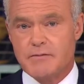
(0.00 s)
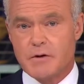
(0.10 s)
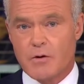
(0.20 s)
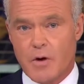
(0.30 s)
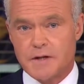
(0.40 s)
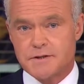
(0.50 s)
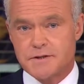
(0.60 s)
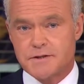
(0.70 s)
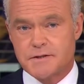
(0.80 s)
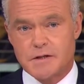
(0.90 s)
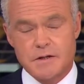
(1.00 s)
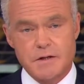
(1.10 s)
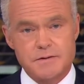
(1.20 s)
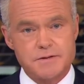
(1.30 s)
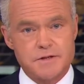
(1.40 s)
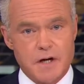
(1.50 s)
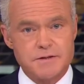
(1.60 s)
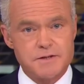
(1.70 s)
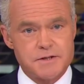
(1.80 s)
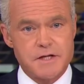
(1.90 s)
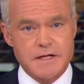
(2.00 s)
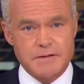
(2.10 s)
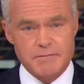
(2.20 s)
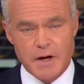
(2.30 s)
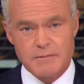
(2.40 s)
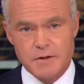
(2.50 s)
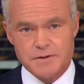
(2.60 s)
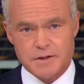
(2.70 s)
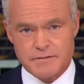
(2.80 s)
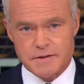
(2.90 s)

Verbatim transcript: of a crisis that goes unseen by most of